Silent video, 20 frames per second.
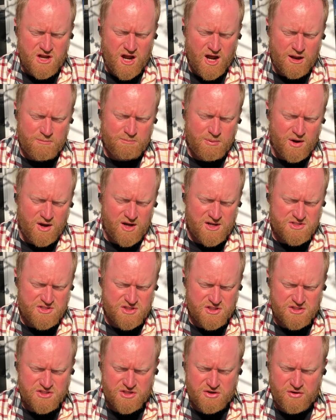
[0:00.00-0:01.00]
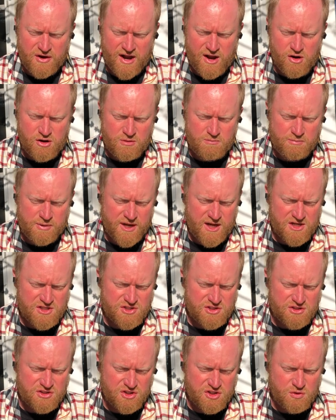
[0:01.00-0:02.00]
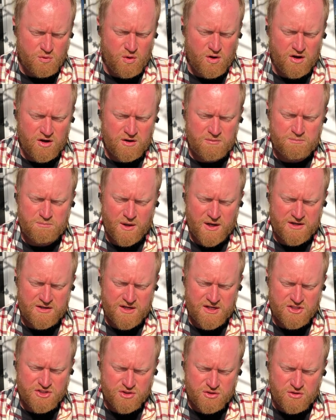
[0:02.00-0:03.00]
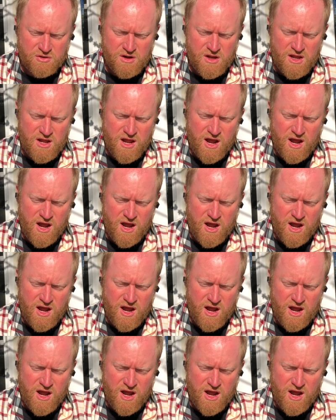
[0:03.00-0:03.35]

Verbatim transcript: I pause to consider how compassionate you are by nature,